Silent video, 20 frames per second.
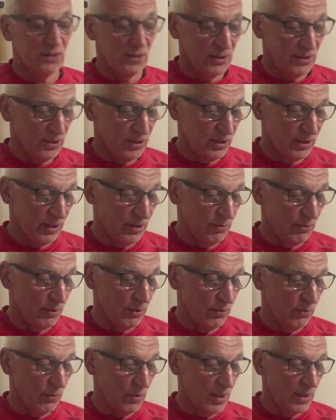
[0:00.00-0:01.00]
This year
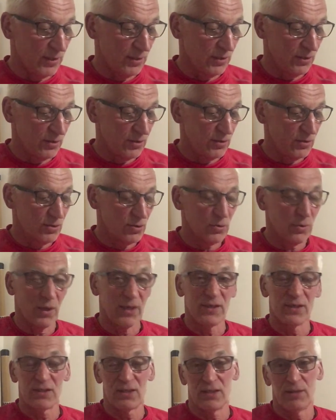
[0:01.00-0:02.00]
we won
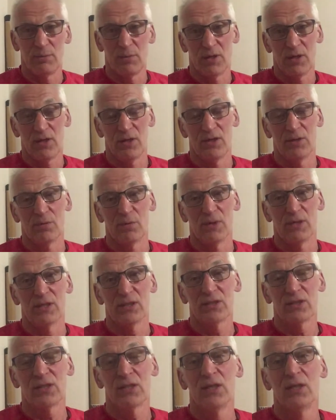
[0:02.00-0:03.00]
twenty behind the
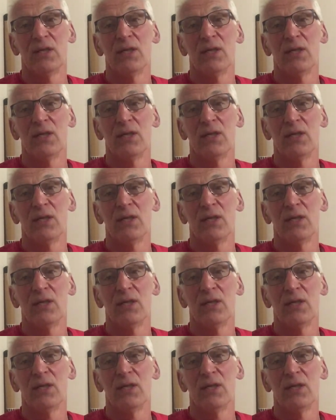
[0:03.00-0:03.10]
winners.